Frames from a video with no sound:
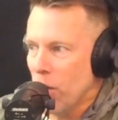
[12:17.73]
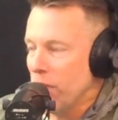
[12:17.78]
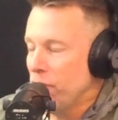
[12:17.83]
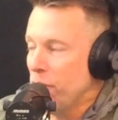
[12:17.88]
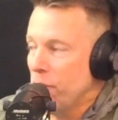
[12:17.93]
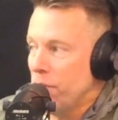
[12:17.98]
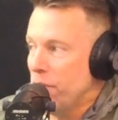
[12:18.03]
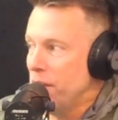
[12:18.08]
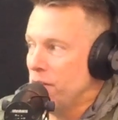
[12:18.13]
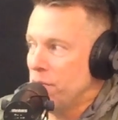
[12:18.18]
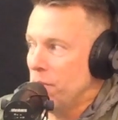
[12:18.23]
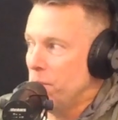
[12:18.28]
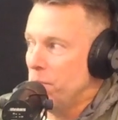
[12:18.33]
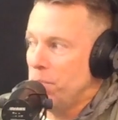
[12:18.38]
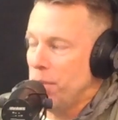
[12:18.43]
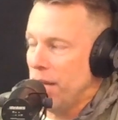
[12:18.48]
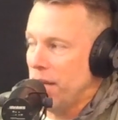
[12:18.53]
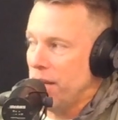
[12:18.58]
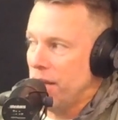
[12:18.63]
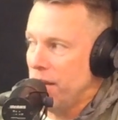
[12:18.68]
ever even
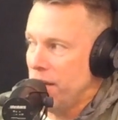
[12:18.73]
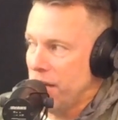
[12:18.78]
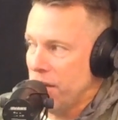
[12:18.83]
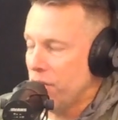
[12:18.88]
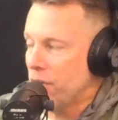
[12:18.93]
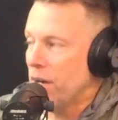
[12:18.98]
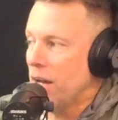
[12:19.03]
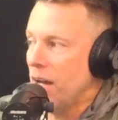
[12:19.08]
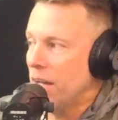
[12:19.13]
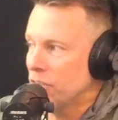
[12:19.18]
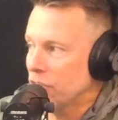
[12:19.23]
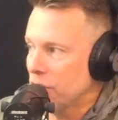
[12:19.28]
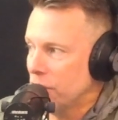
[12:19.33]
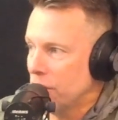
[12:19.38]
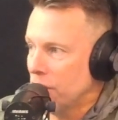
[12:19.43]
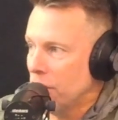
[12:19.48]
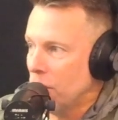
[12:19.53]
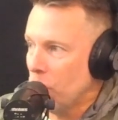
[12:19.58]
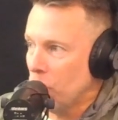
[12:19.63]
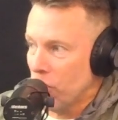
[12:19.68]
been near an
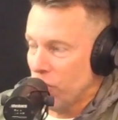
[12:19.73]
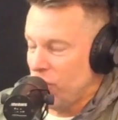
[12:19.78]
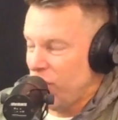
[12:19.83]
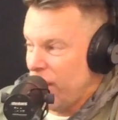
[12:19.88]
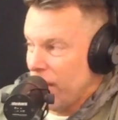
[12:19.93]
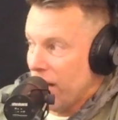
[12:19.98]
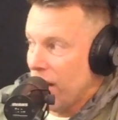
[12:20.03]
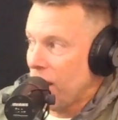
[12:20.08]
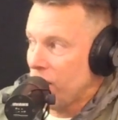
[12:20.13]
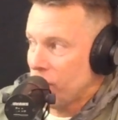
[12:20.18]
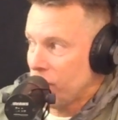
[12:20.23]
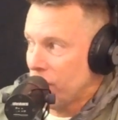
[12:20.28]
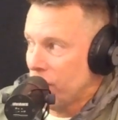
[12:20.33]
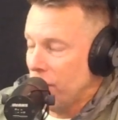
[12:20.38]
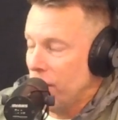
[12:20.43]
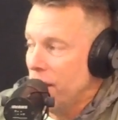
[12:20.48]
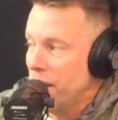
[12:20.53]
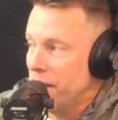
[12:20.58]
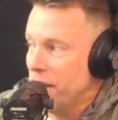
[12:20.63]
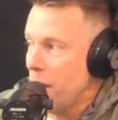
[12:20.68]
Oscar or seen an
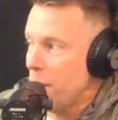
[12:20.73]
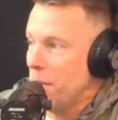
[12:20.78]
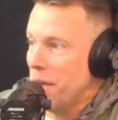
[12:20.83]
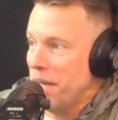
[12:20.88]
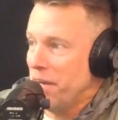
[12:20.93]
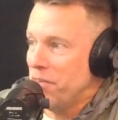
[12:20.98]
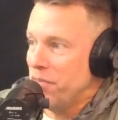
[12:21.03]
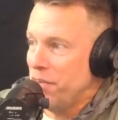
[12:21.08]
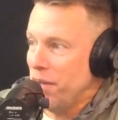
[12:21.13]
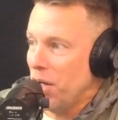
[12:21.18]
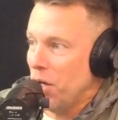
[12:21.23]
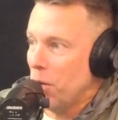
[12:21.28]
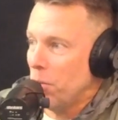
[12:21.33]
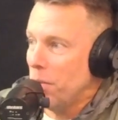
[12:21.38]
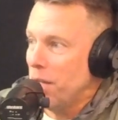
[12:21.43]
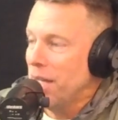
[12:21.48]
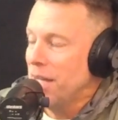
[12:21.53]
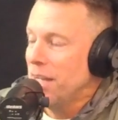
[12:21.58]
Oscar-nominated film.